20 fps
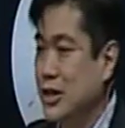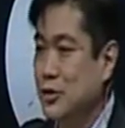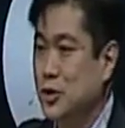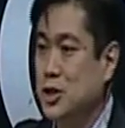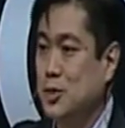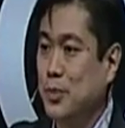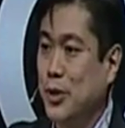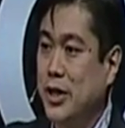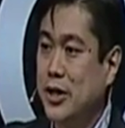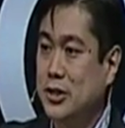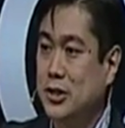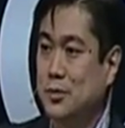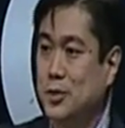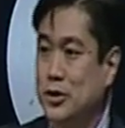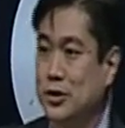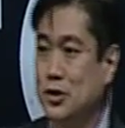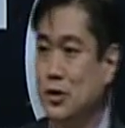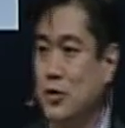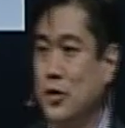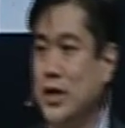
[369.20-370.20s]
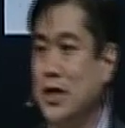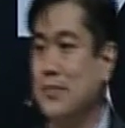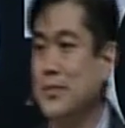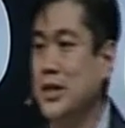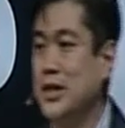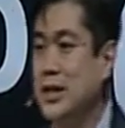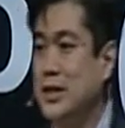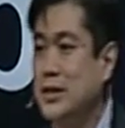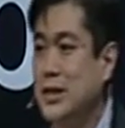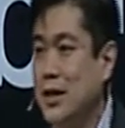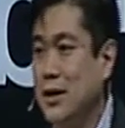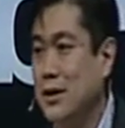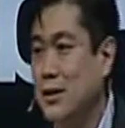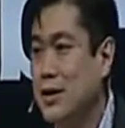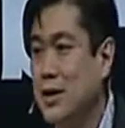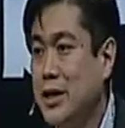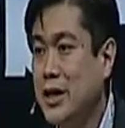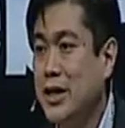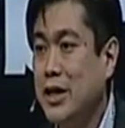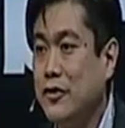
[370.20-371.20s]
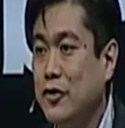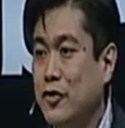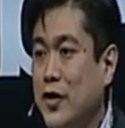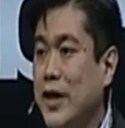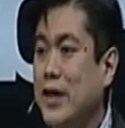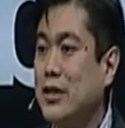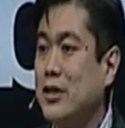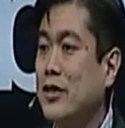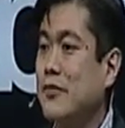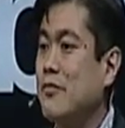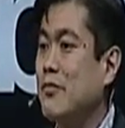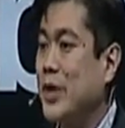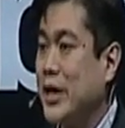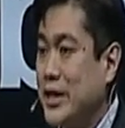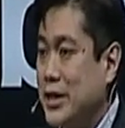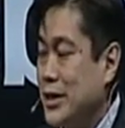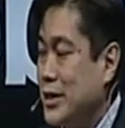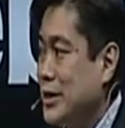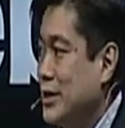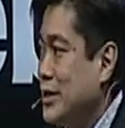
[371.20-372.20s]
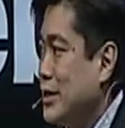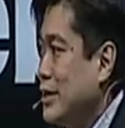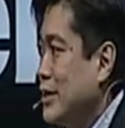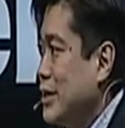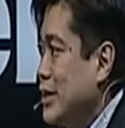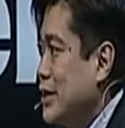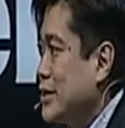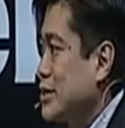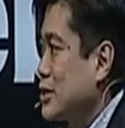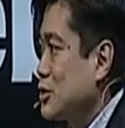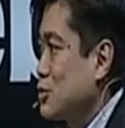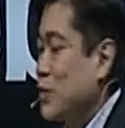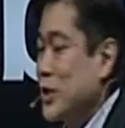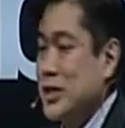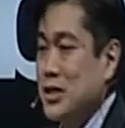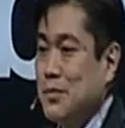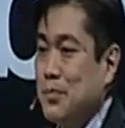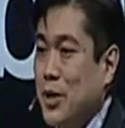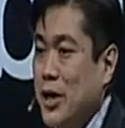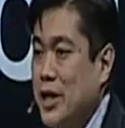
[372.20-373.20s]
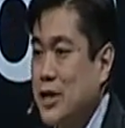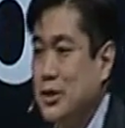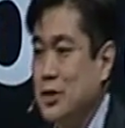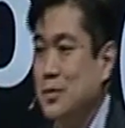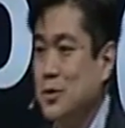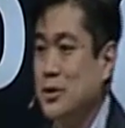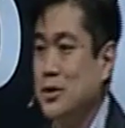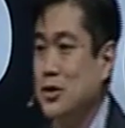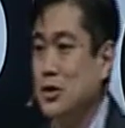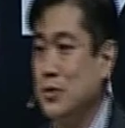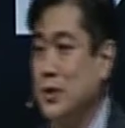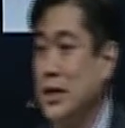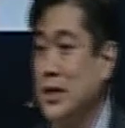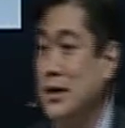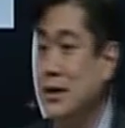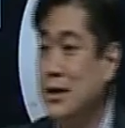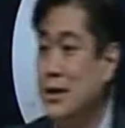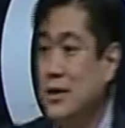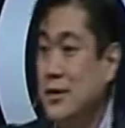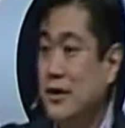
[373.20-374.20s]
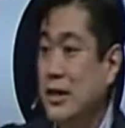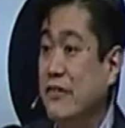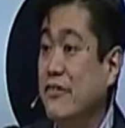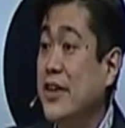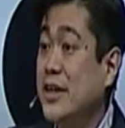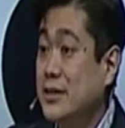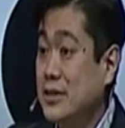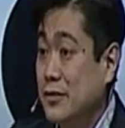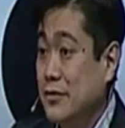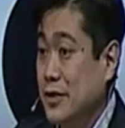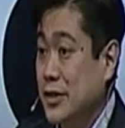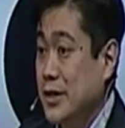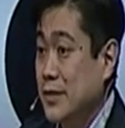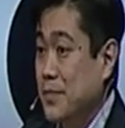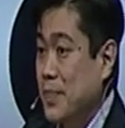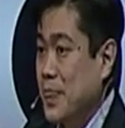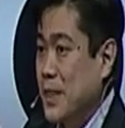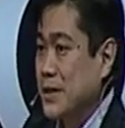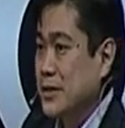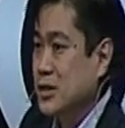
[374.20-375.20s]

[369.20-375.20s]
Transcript: it was possible to create a Minitel if you had enough money. It just wasn't possible to do it effectively. And